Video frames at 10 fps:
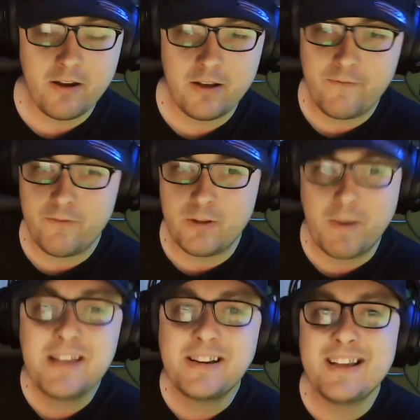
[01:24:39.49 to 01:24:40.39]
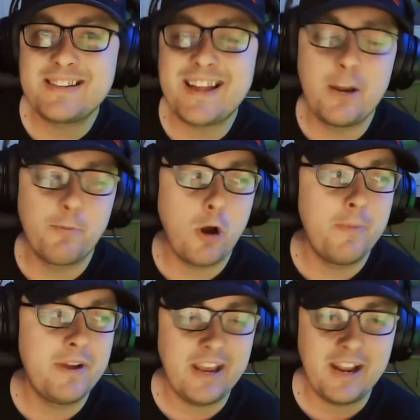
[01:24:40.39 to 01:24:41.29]
It's basically a stand-up
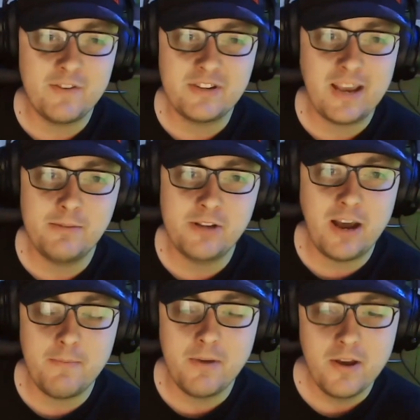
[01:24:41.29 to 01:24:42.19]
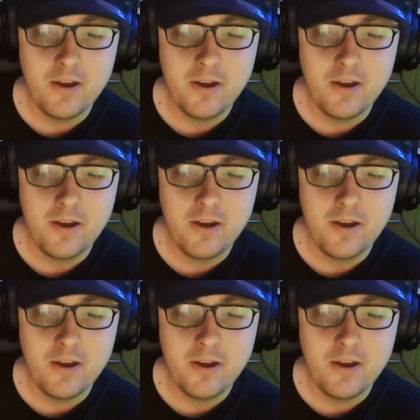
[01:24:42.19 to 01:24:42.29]
comedy gig at the same time.